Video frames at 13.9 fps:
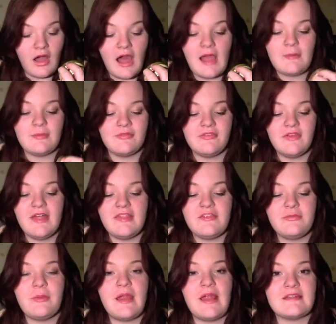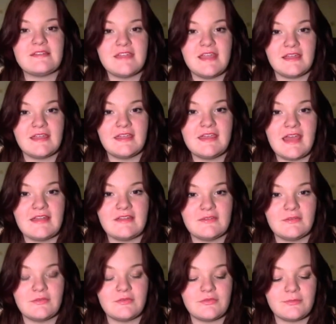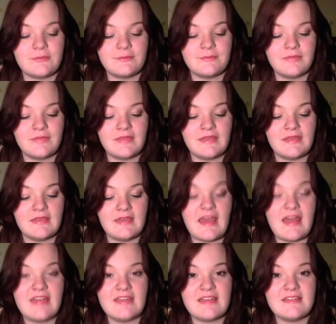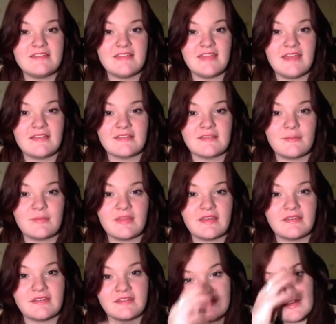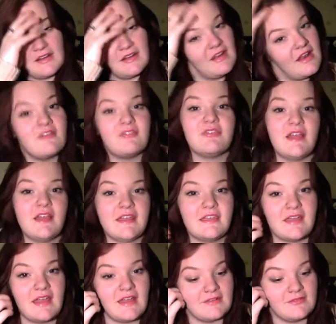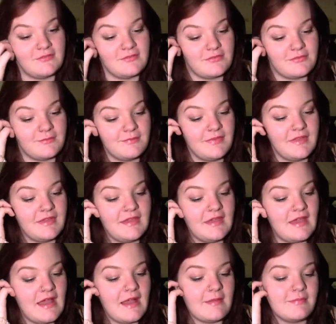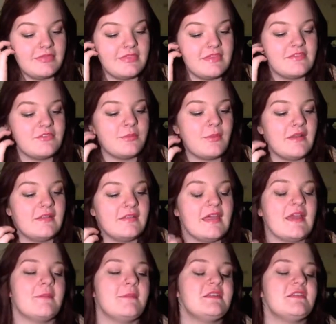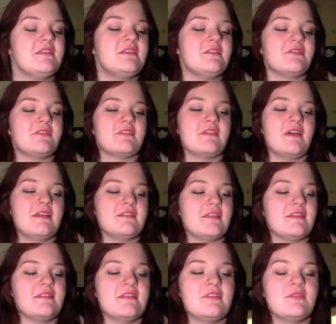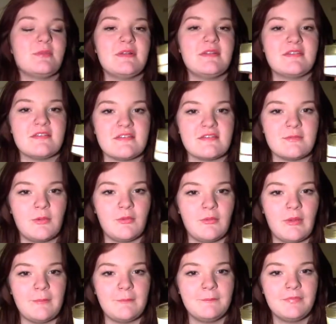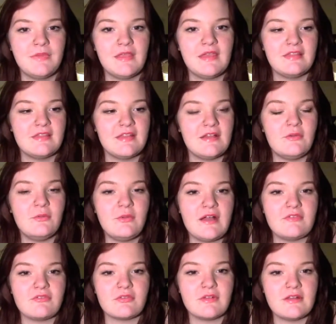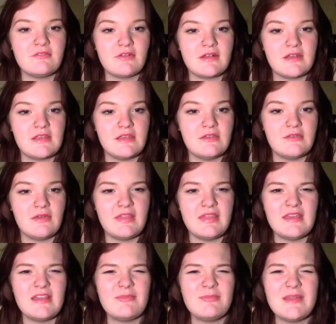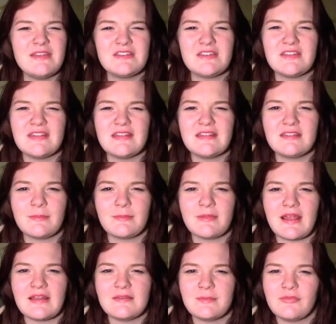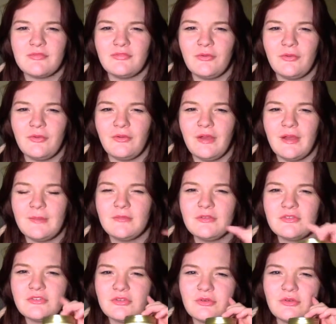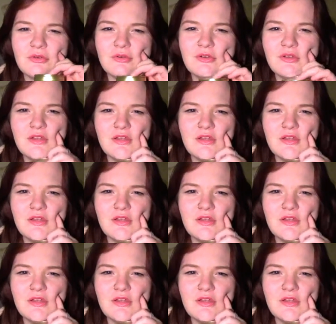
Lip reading: I prefer this brand to Yankee Candles, and that is saying something because I love Yankee Candles. This one, they come in two different sizes. This one is a small one. They all have really, really cute. I think I've mentioned the brand before. I'm not sure.